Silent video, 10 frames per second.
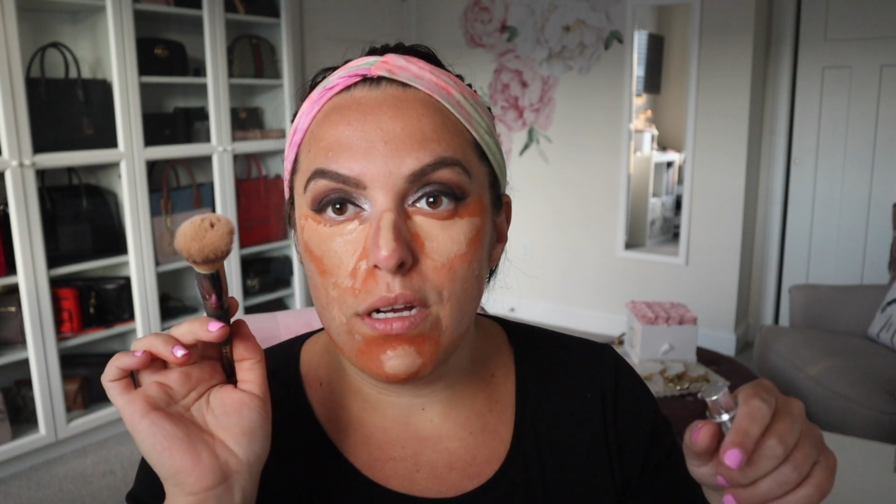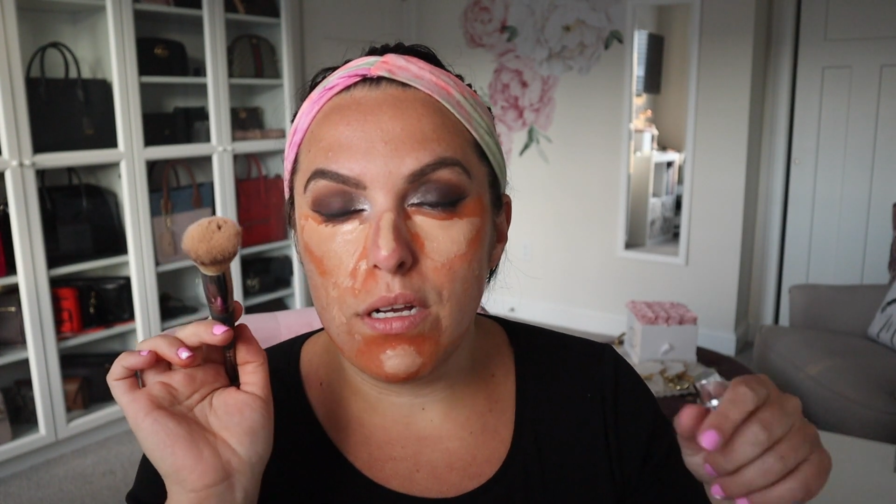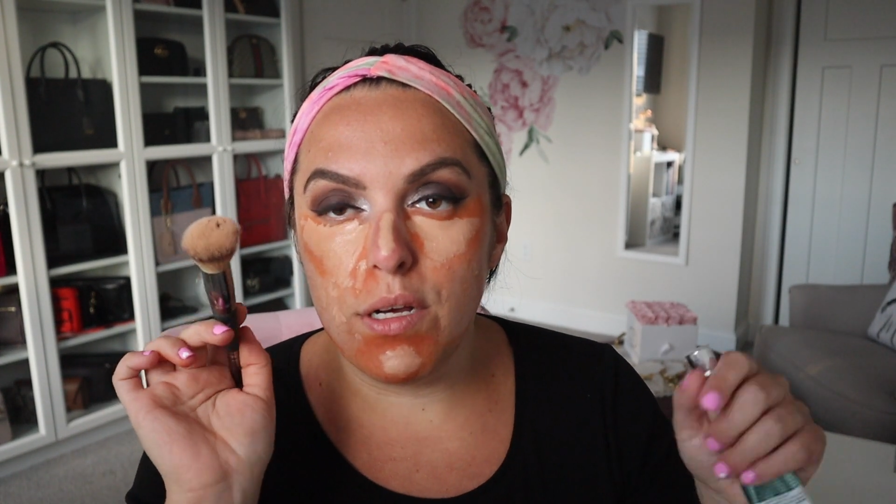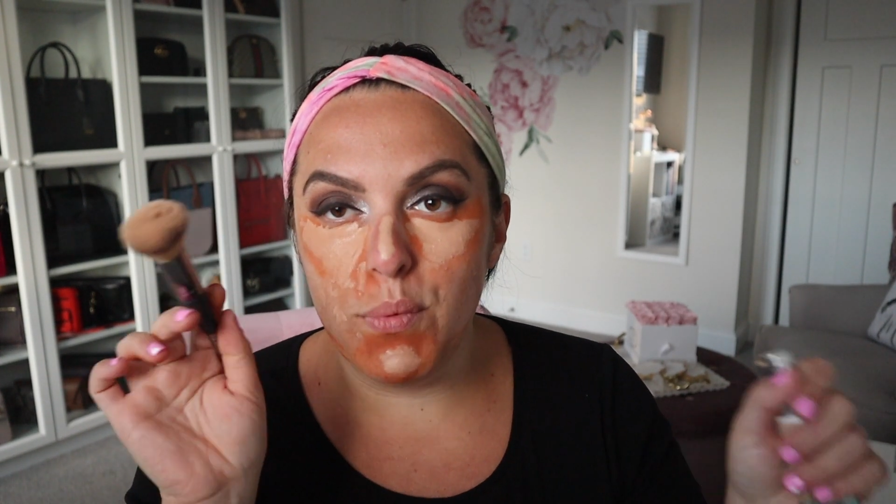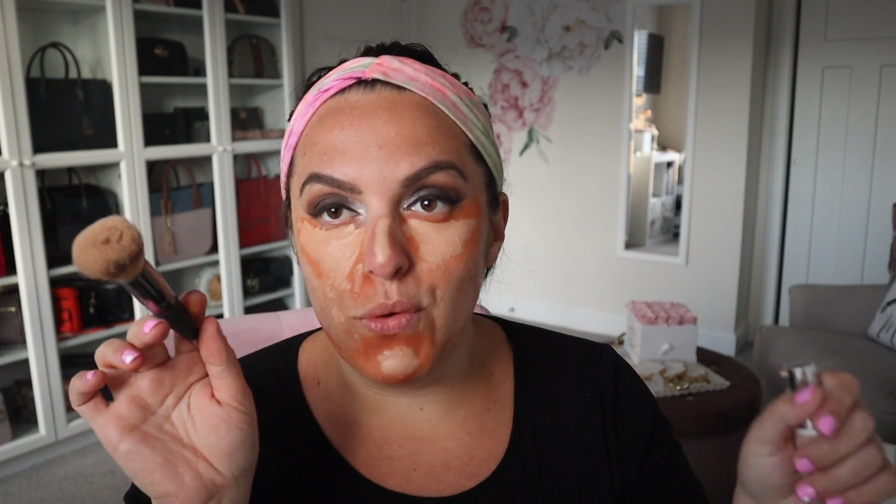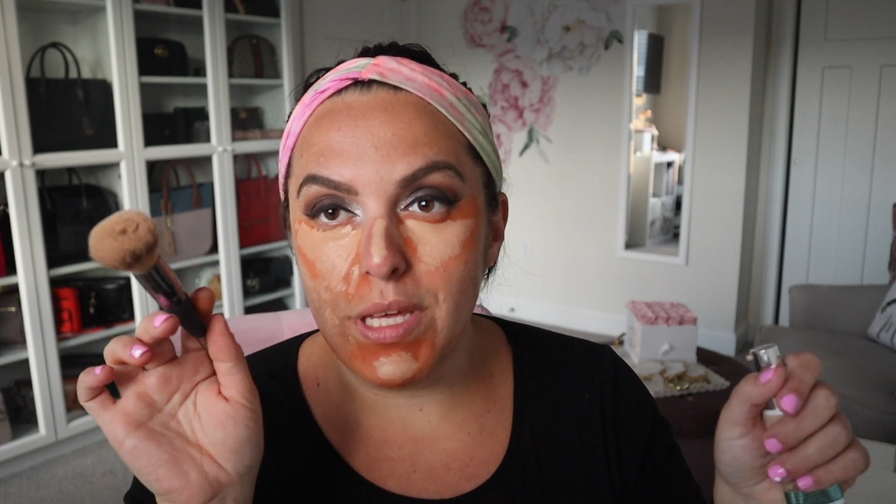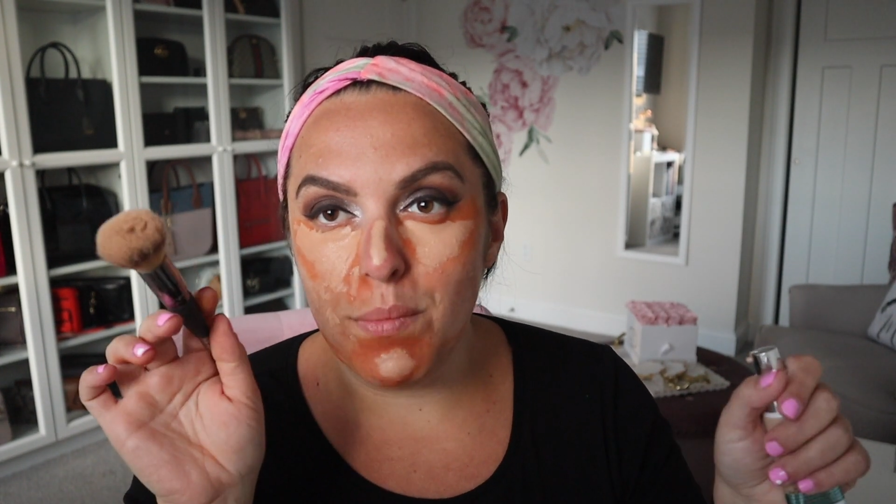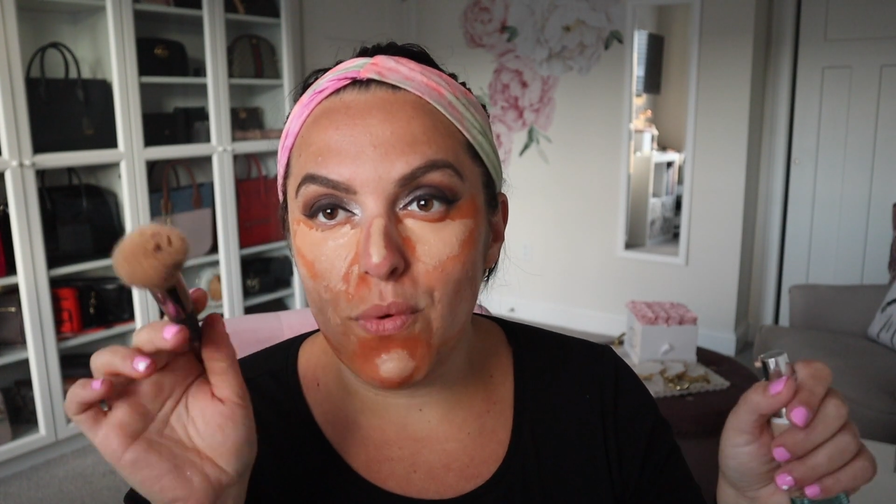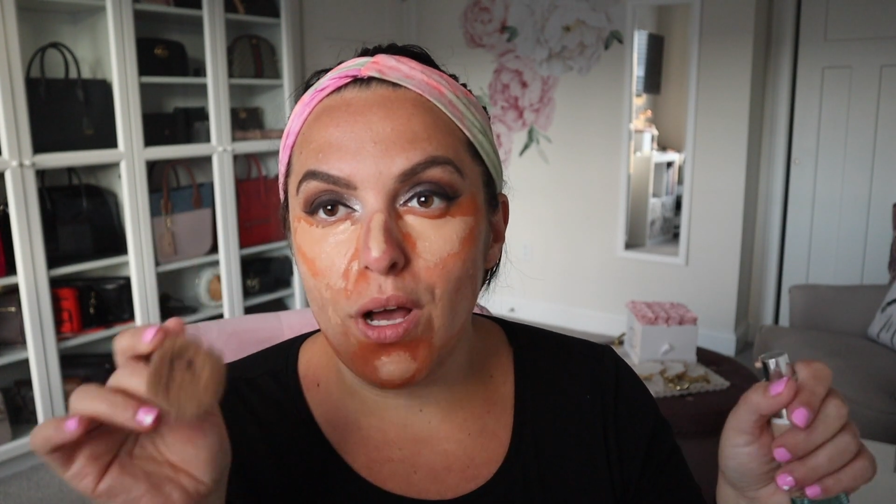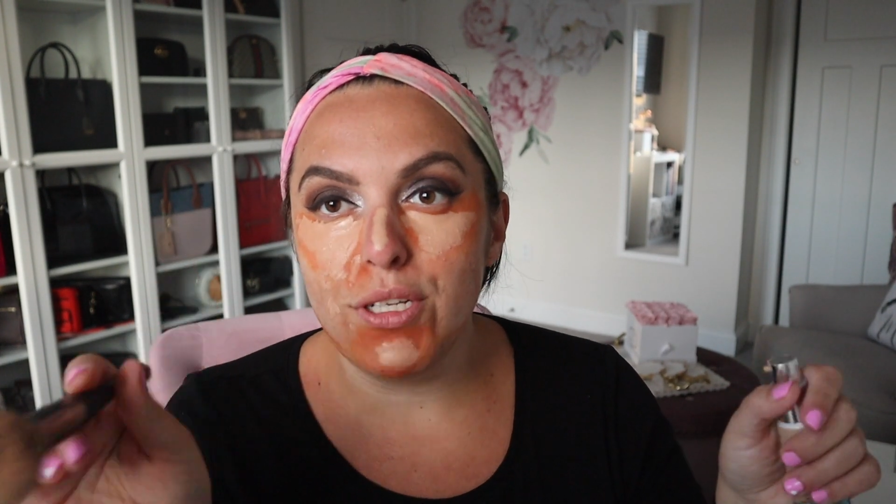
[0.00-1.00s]

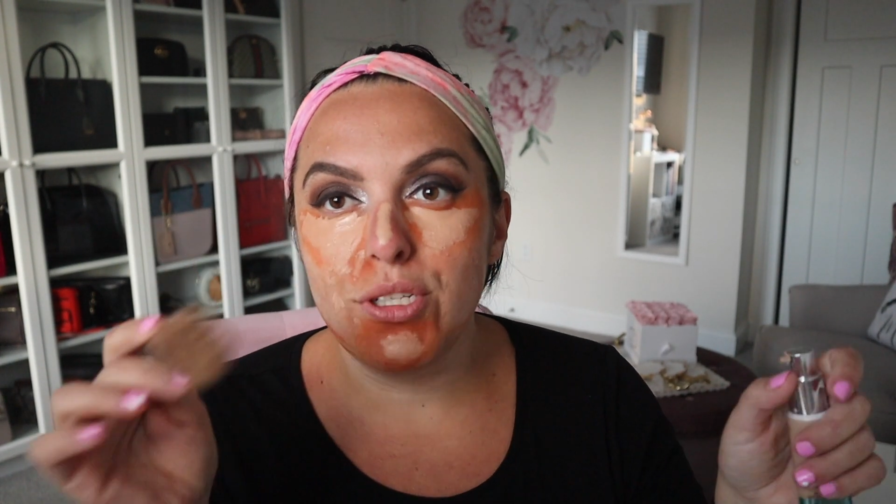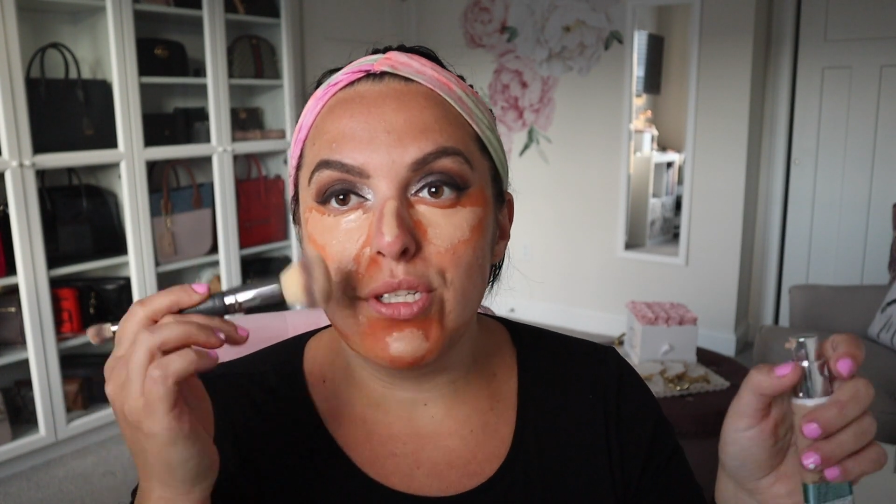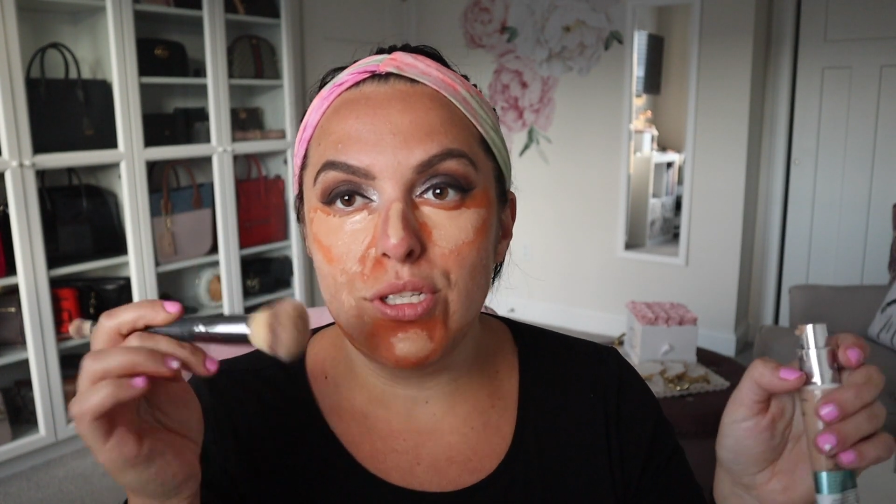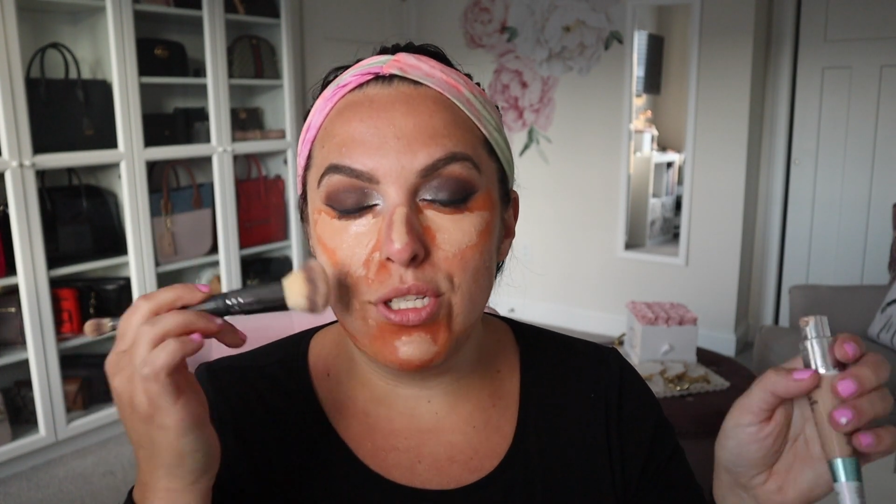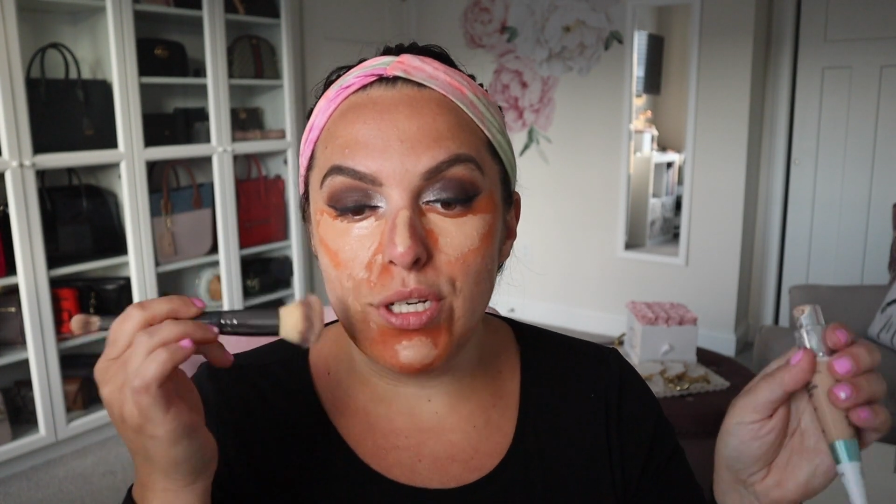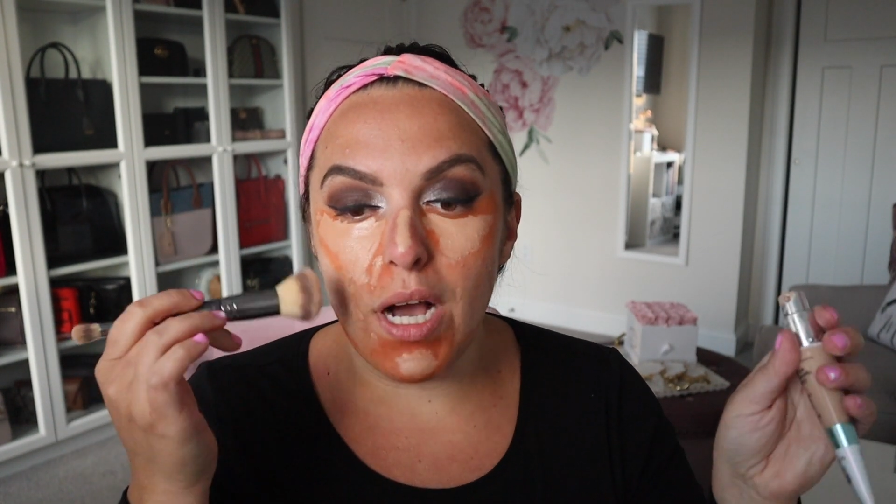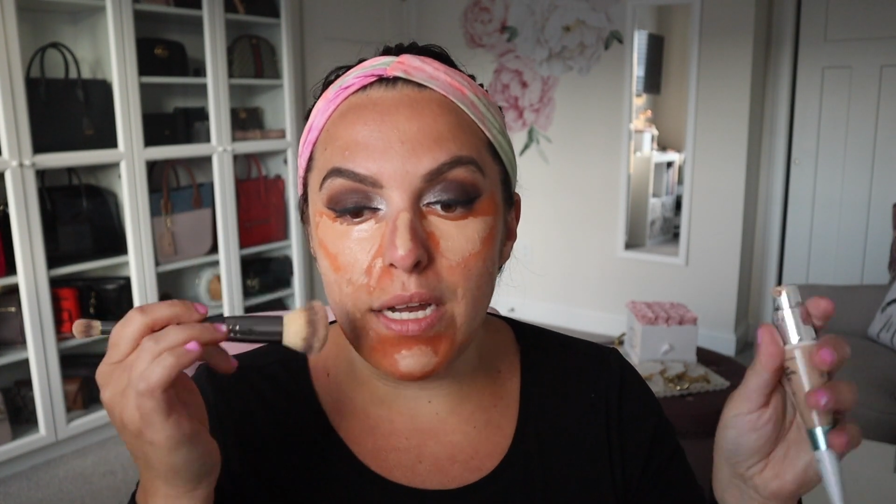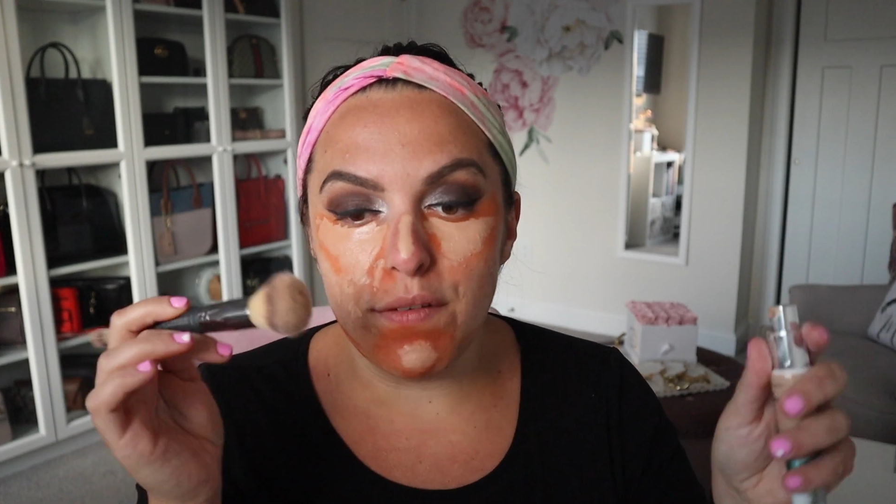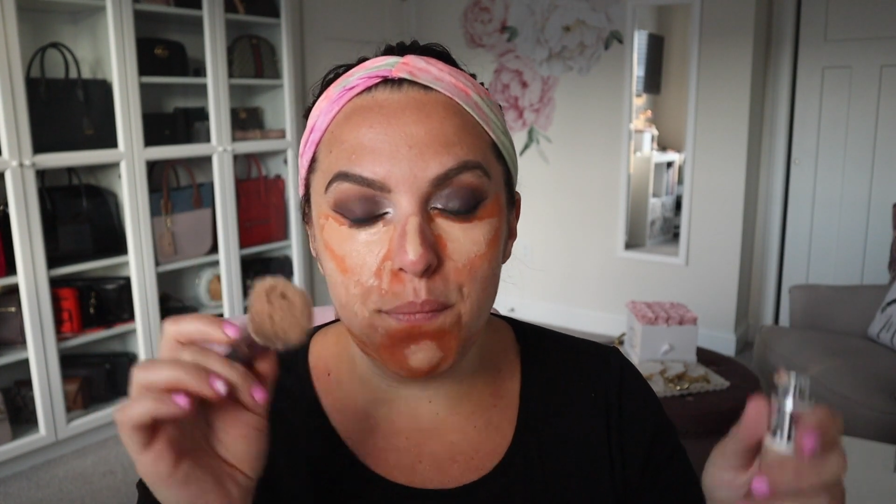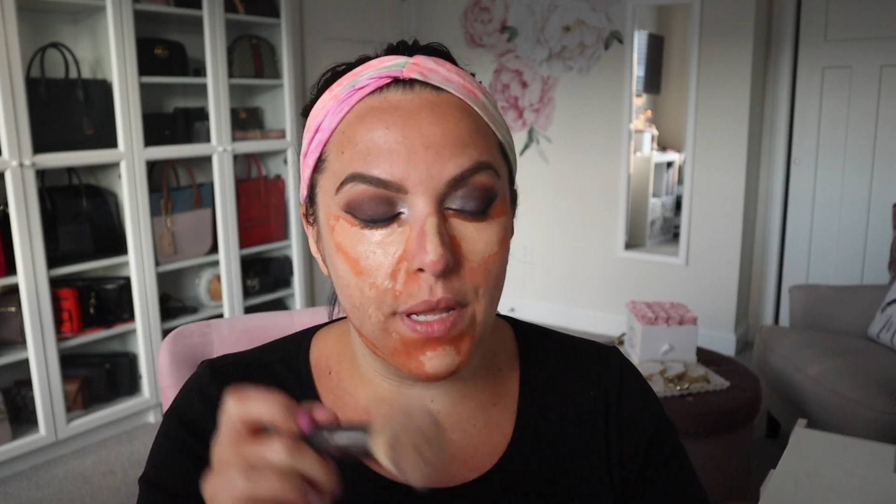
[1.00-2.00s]
kabuki brush to kind of